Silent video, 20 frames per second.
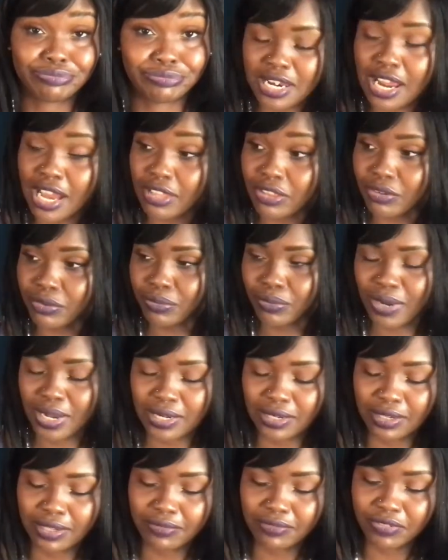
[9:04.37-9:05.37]
Another
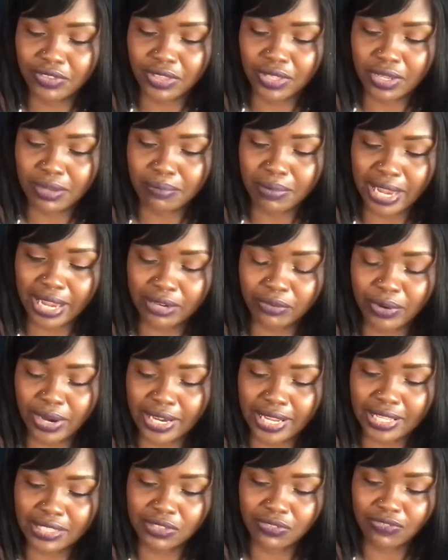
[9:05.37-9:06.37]
one of the Black
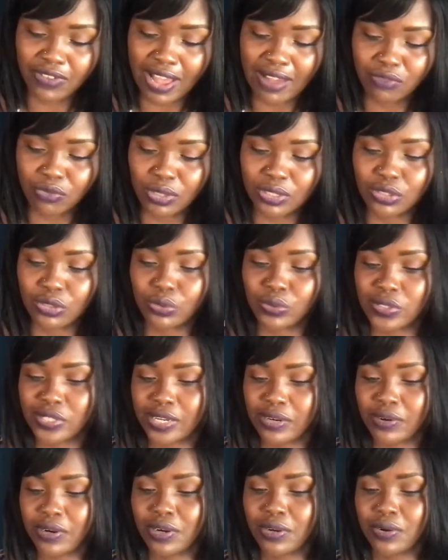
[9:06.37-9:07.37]
Radiance
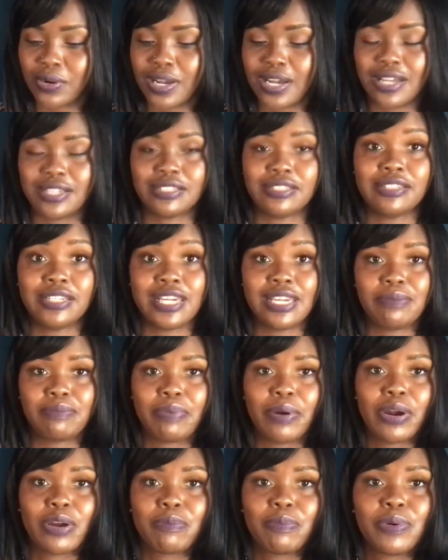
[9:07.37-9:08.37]
5120, a deep
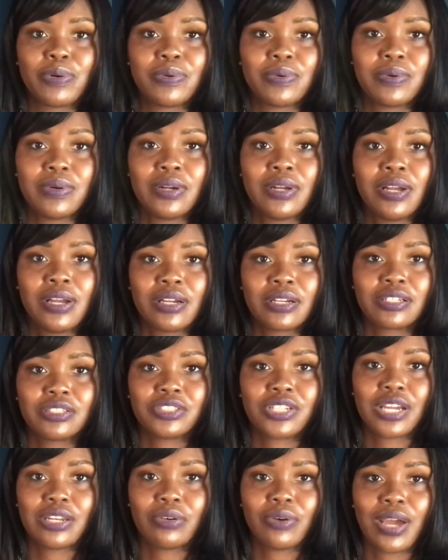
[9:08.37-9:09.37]
purple,
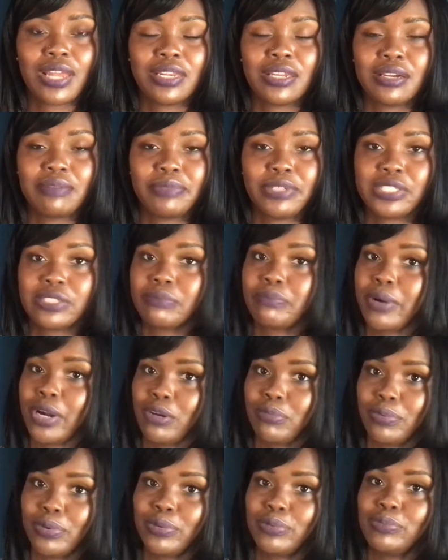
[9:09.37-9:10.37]
because y'all know I love me some
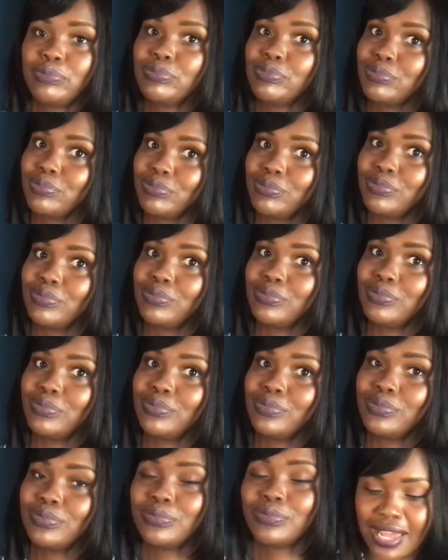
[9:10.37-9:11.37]
purple.
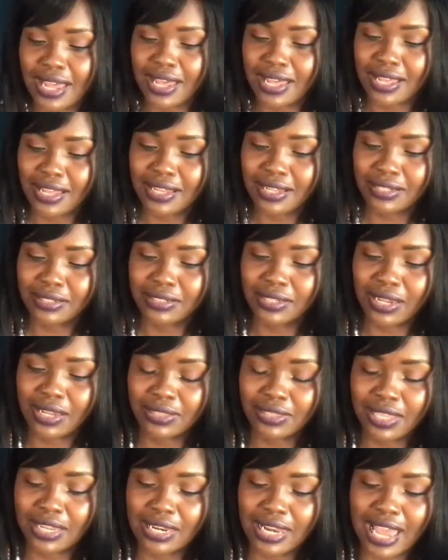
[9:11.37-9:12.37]
And
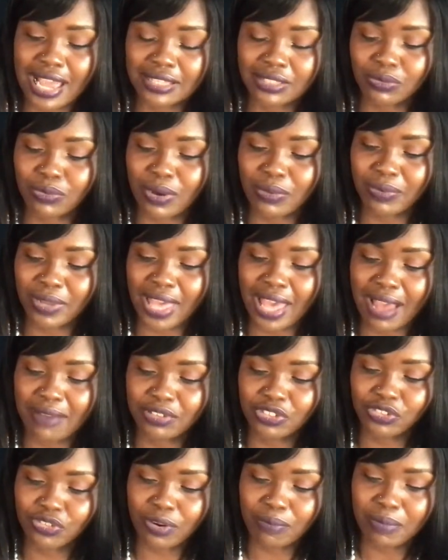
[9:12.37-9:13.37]
the last one we have
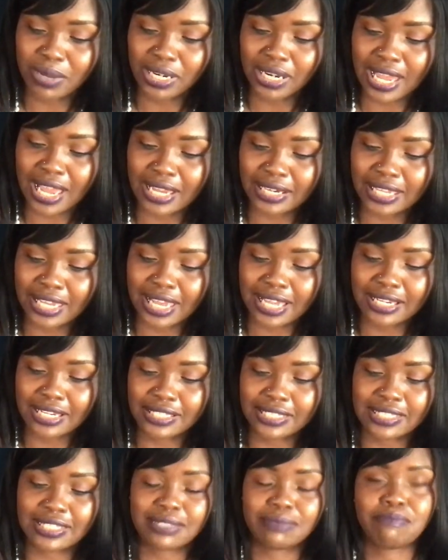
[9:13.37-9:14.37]
is from Milani, and
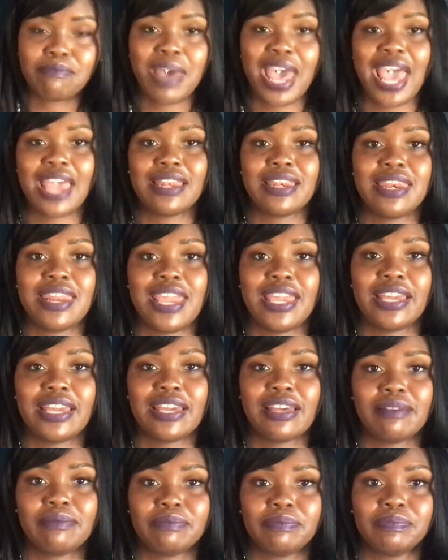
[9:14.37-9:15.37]
this is Matte
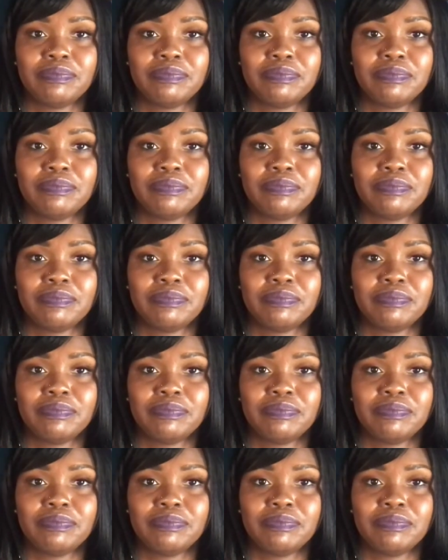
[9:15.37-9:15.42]
Naked.